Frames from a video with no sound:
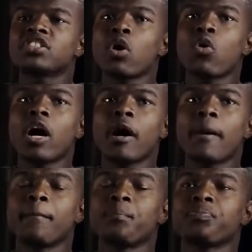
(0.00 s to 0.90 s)
And so
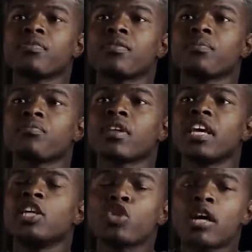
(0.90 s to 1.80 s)
um,
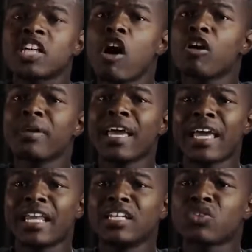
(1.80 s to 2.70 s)
he started talking to
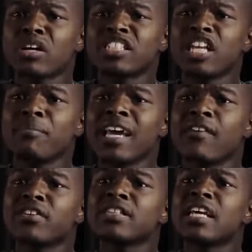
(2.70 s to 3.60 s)
me and he started telling
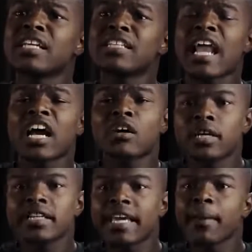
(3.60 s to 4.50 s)
me everything that I
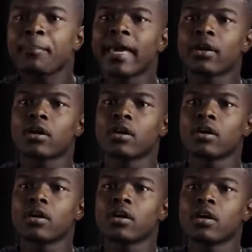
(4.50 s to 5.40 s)
could have did better.
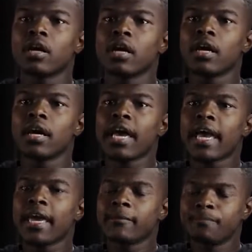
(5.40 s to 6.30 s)

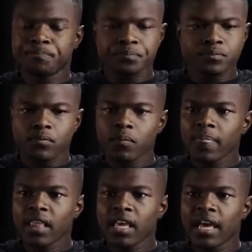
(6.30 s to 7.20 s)
And
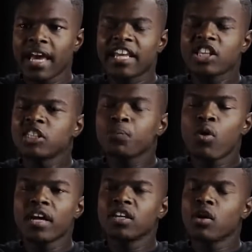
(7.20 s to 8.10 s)
and at
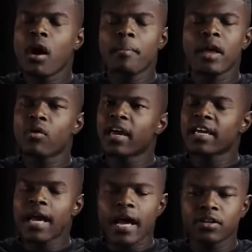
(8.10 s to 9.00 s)
this point, you know, I'm like,
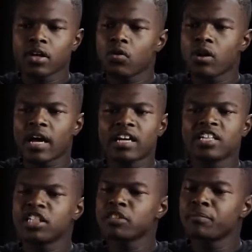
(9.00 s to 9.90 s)
okay, God, you know, I
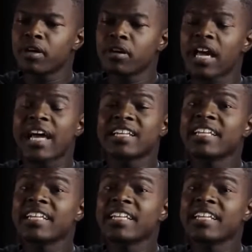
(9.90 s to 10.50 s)
could do this better.